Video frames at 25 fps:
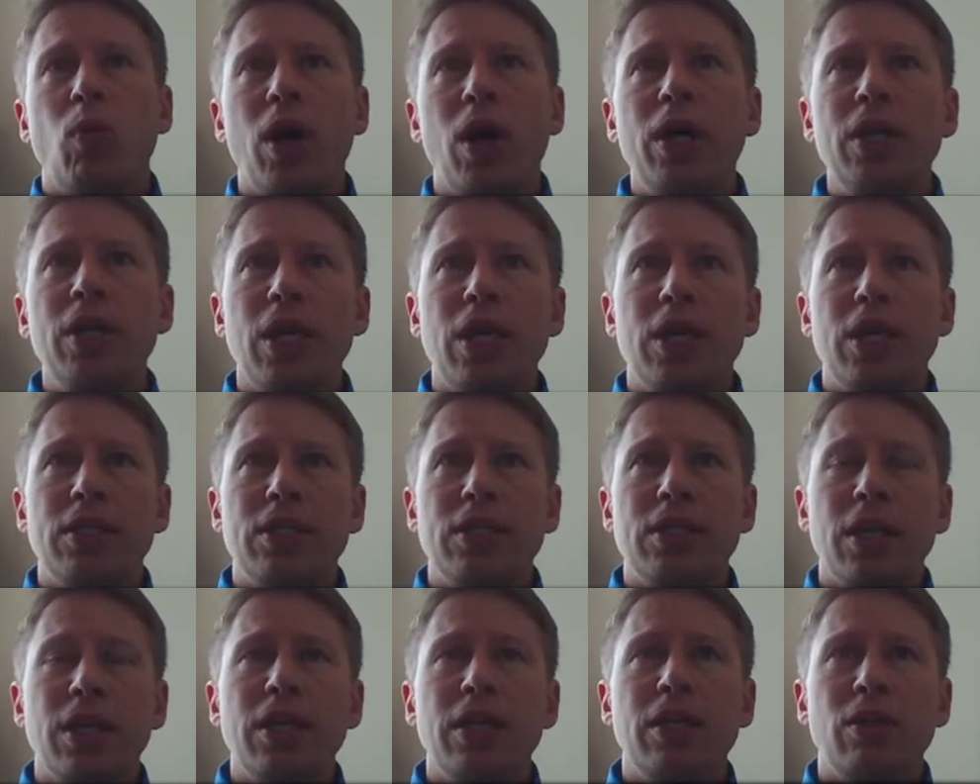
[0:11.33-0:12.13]
One,
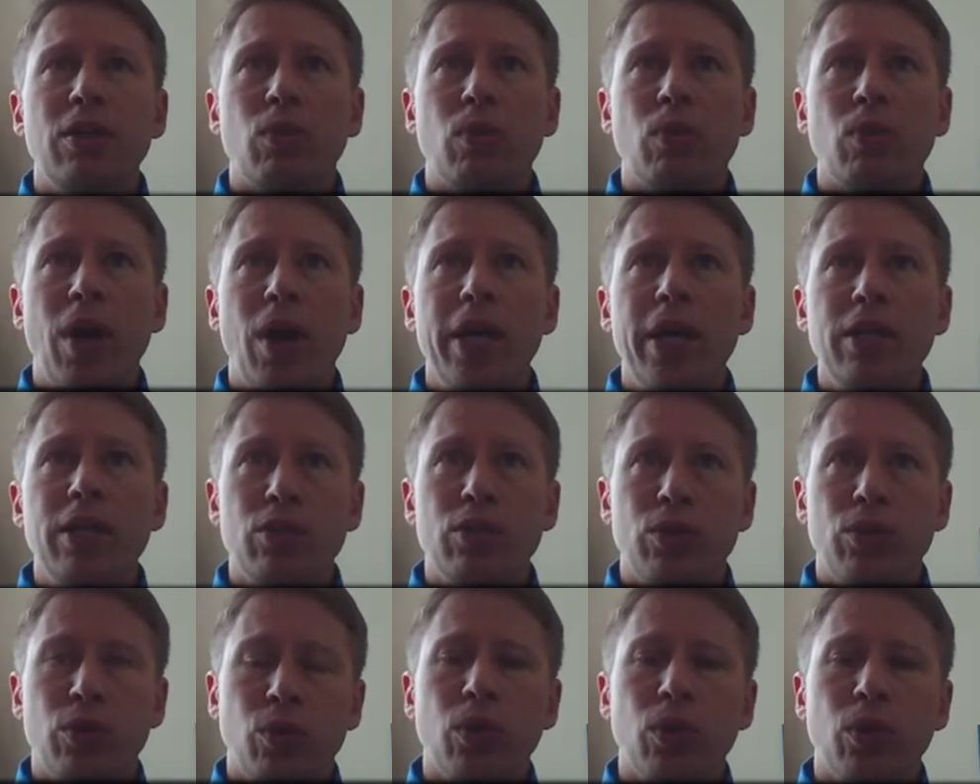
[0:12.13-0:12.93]
it's getting the
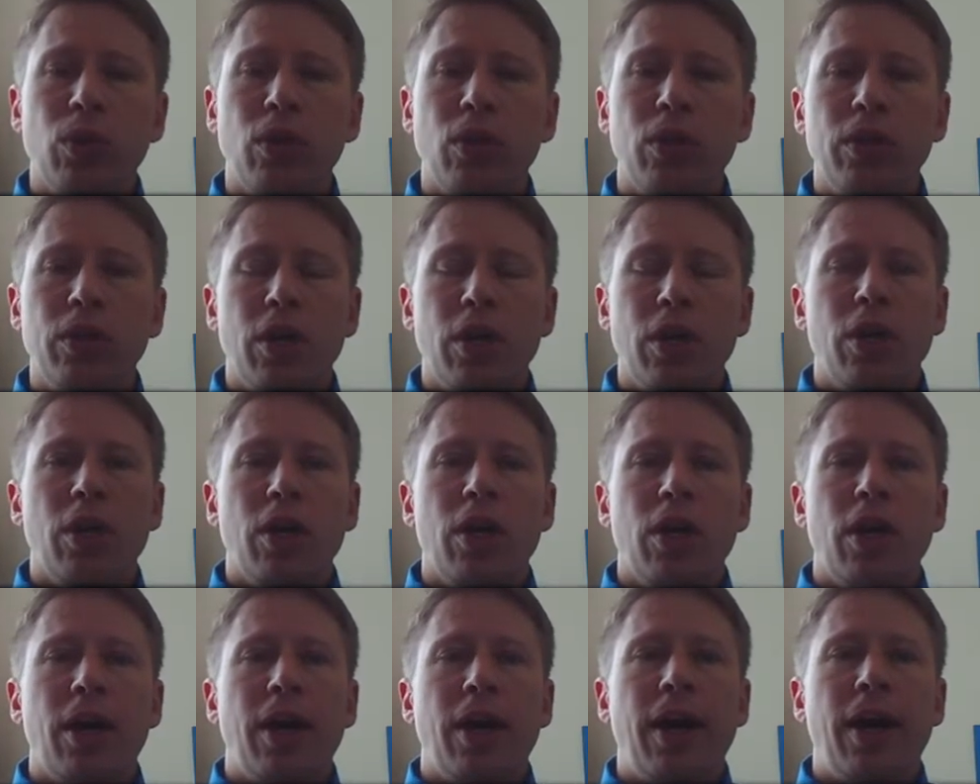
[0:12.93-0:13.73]
right tool
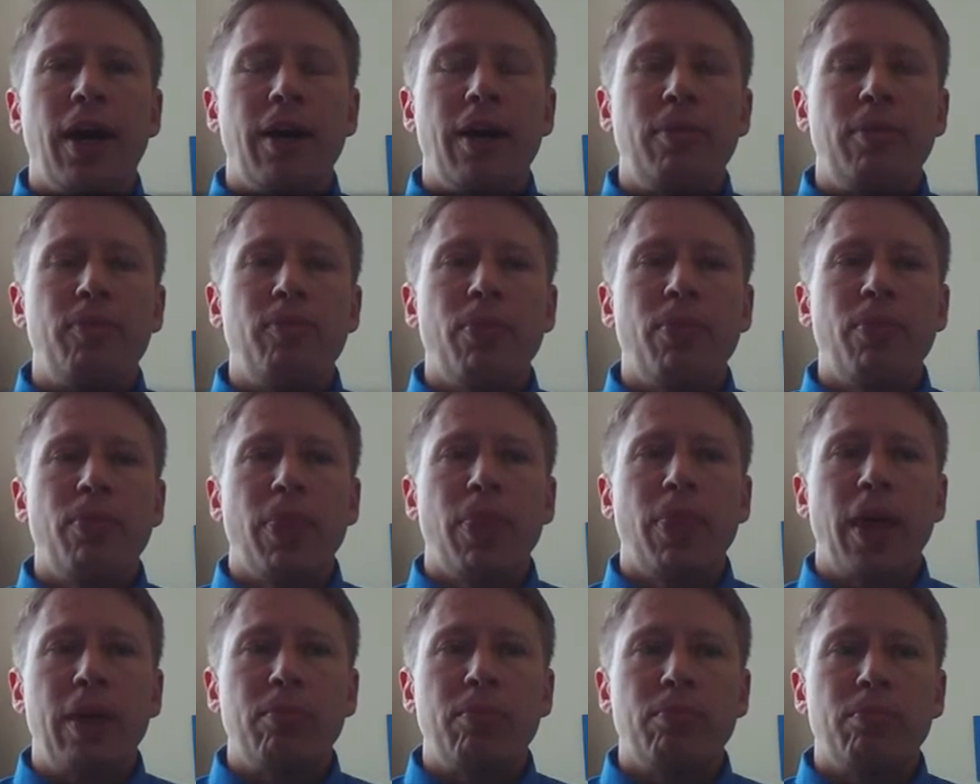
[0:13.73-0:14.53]

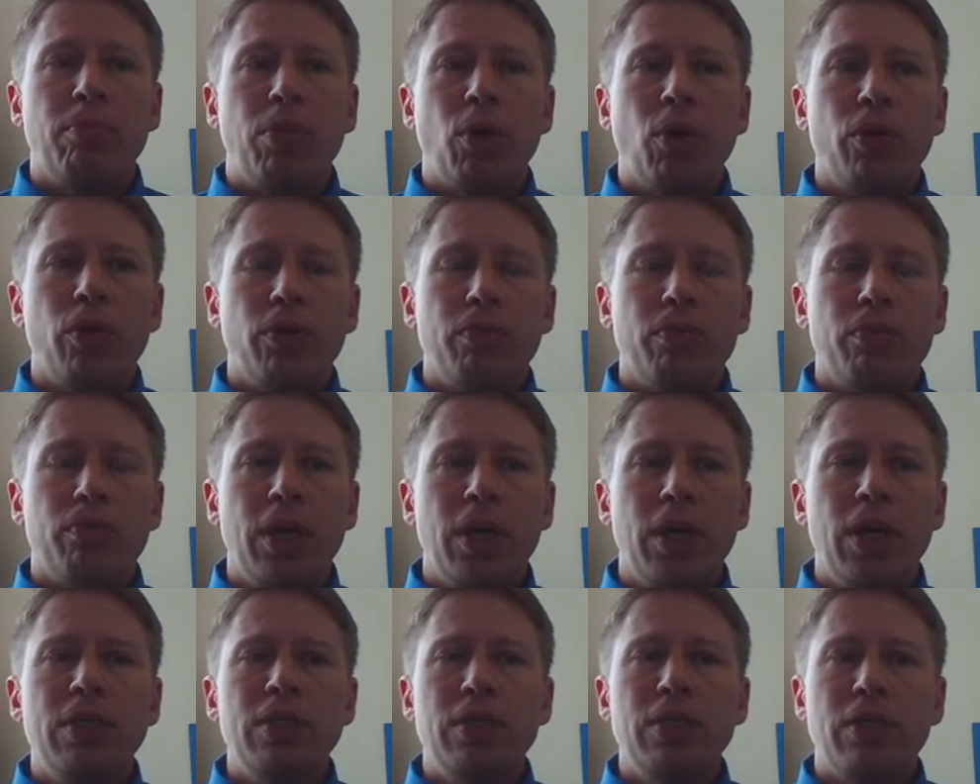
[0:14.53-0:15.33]
that both
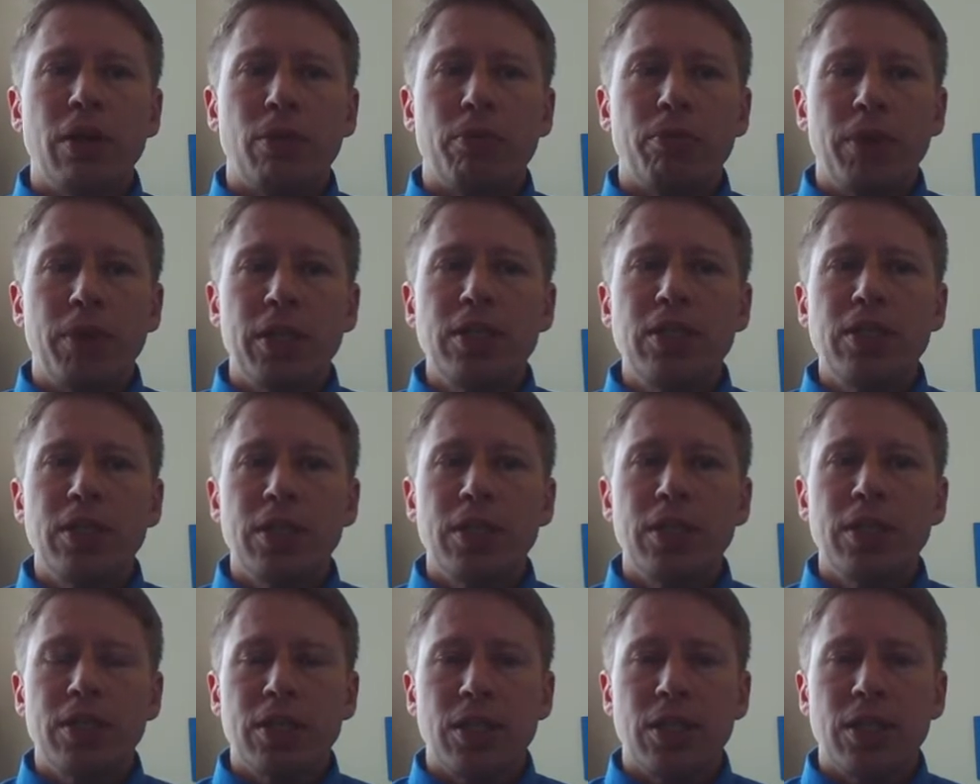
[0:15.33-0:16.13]
meets their
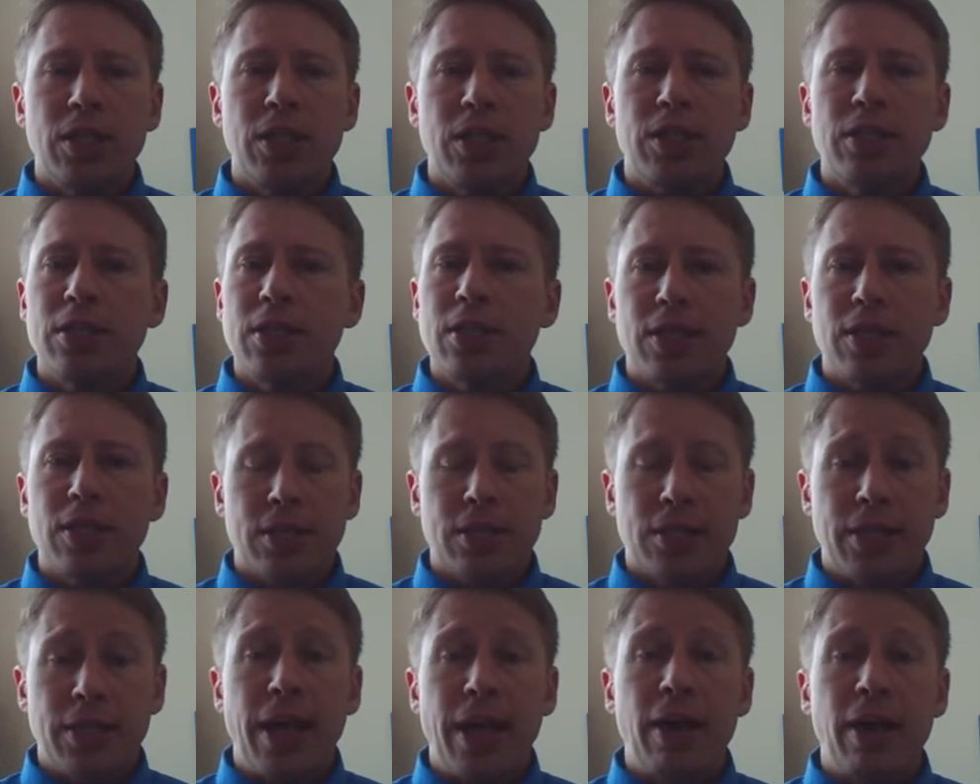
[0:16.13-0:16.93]
business needs to
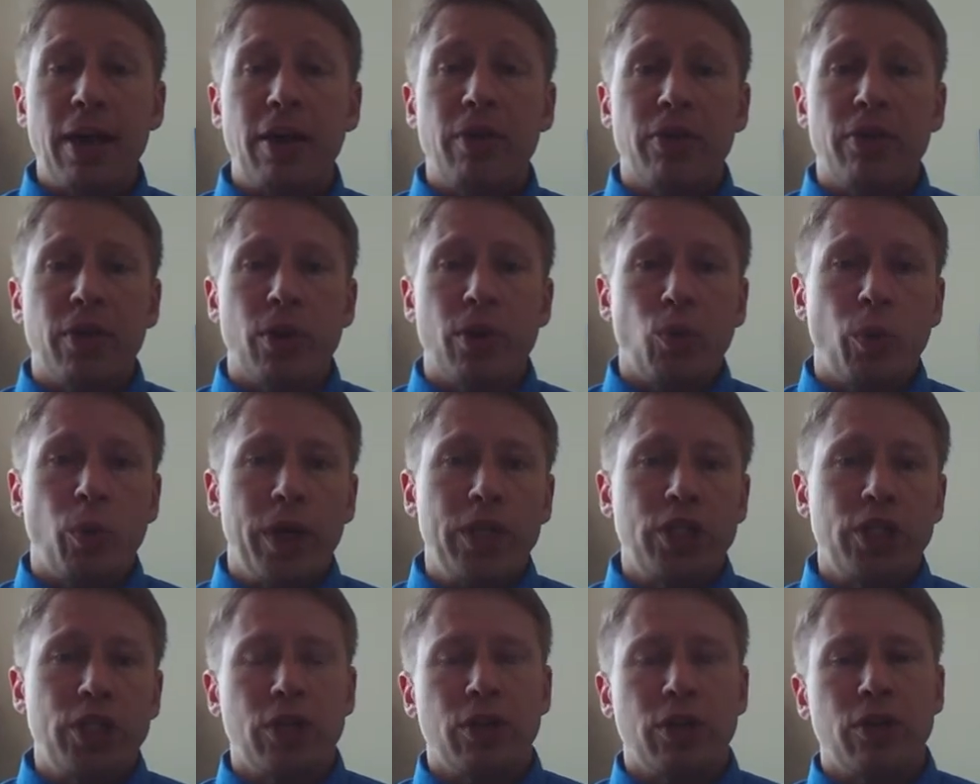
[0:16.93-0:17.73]
sell their
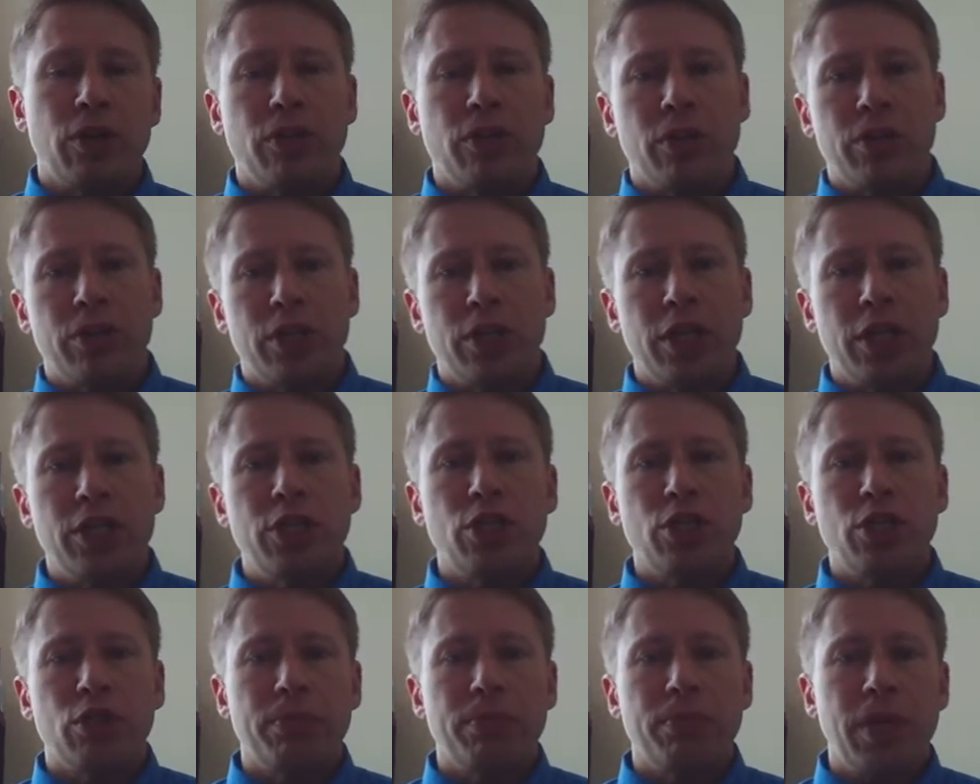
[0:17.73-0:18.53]
widget or their
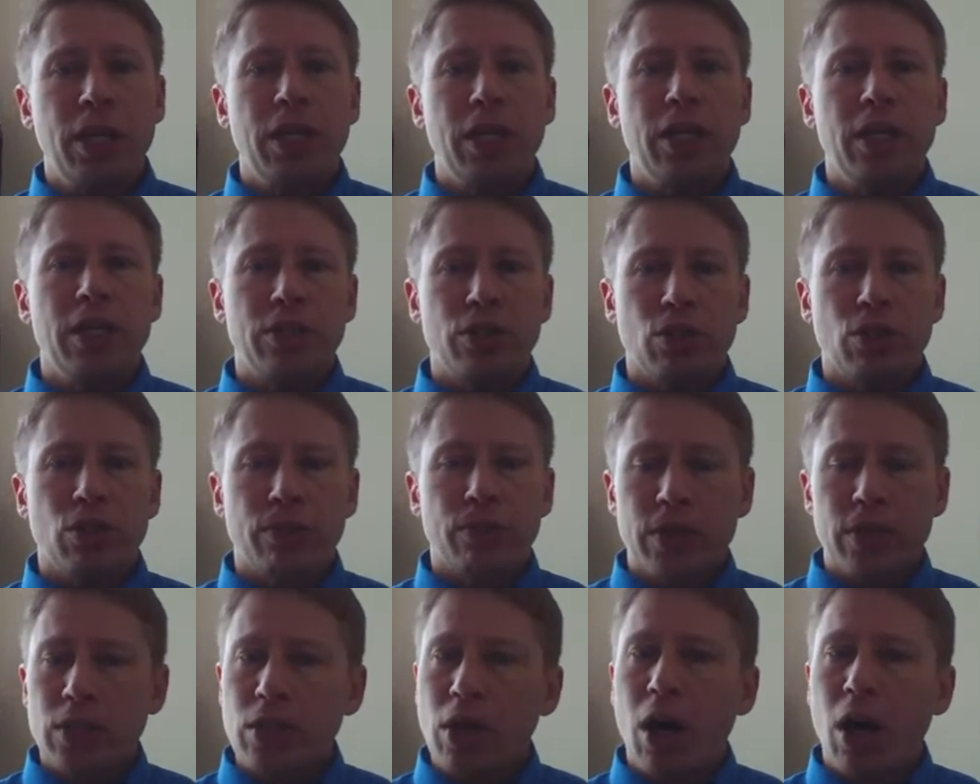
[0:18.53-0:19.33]
digital media
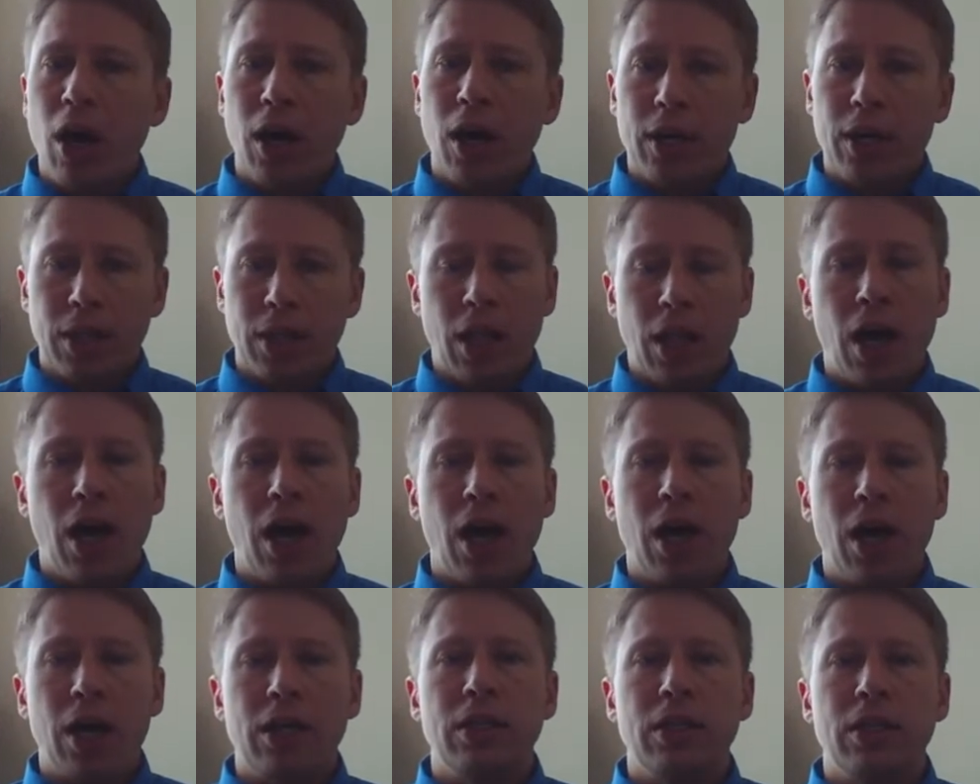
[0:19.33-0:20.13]
service
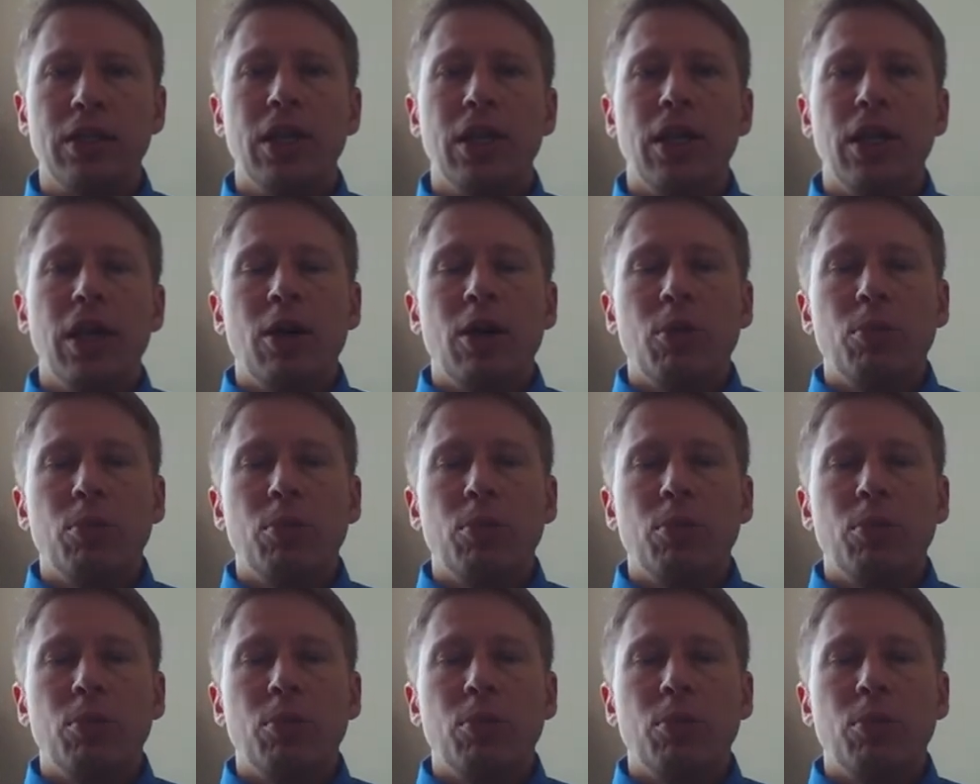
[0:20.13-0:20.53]
online,